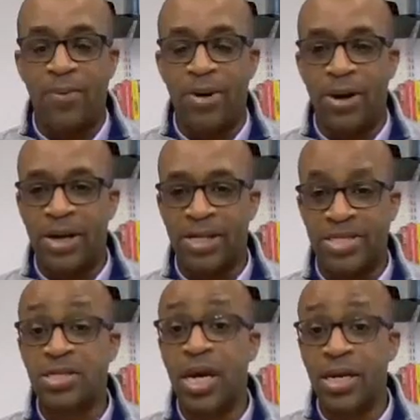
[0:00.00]
now a
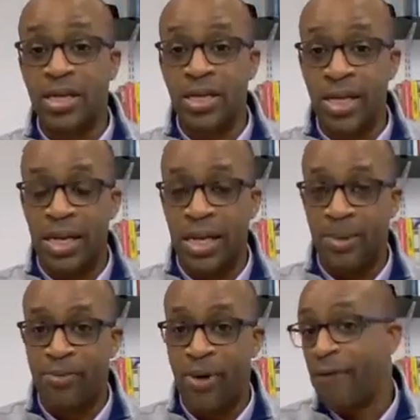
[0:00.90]
study in
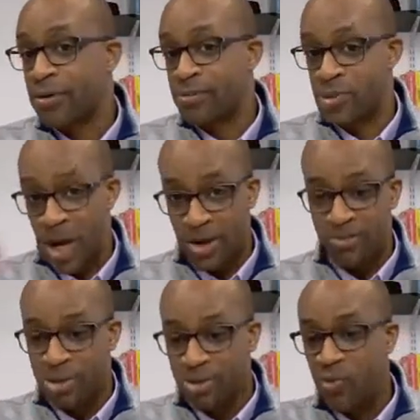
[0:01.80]
Proverbs,
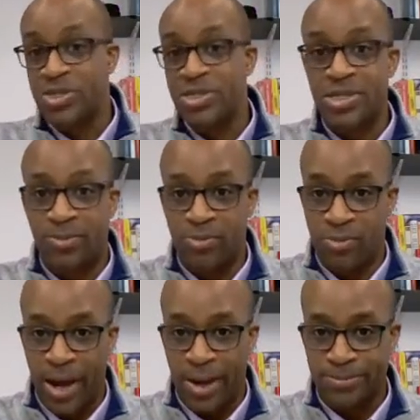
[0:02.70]
right? Book of Wisdom,
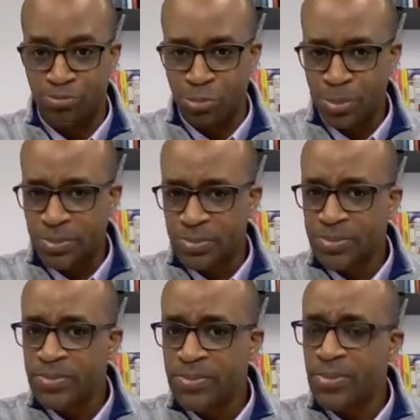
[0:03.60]
right?
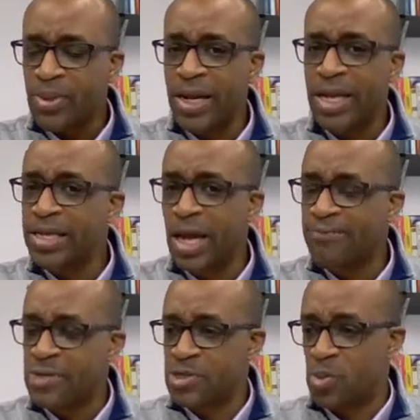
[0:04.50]
And I
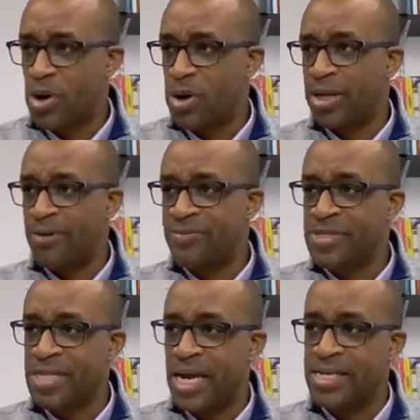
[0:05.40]
love this word. I love
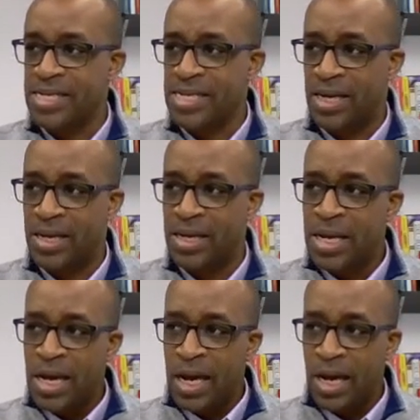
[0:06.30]
this idea
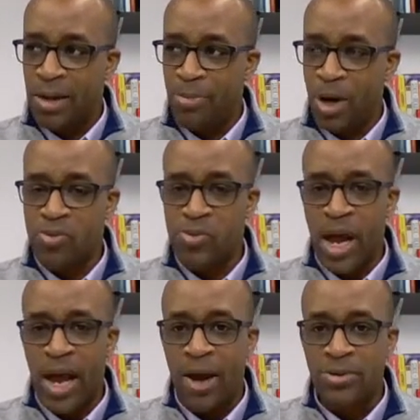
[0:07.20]

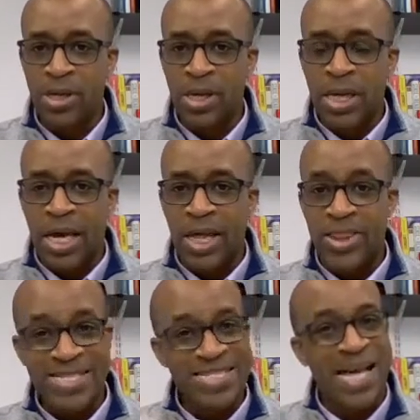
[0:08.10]
around
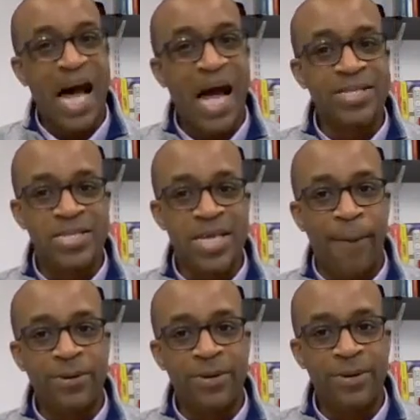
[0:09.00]
this
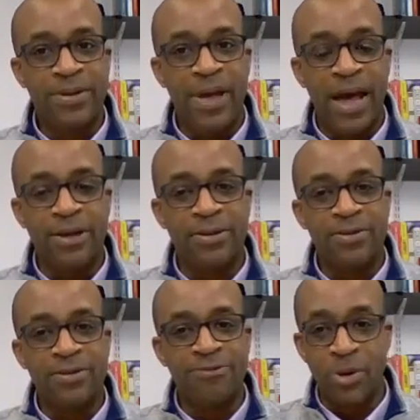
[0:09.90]
concept that
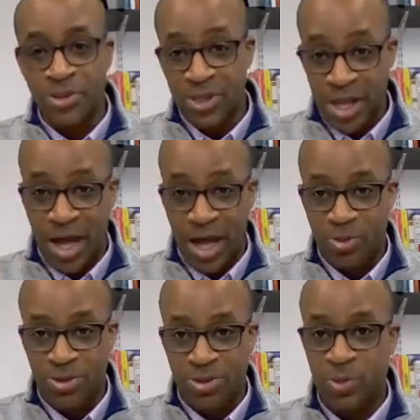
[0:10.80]
the folks at the
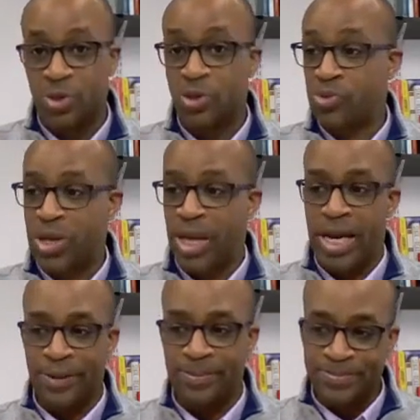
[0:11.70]
Oz Principle
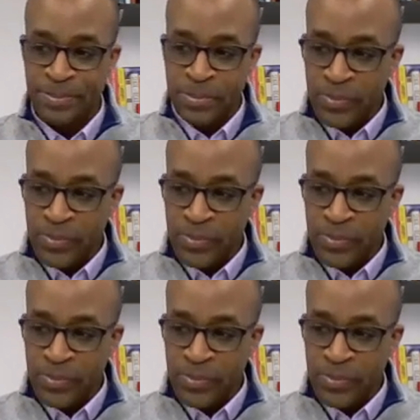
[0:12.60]
created.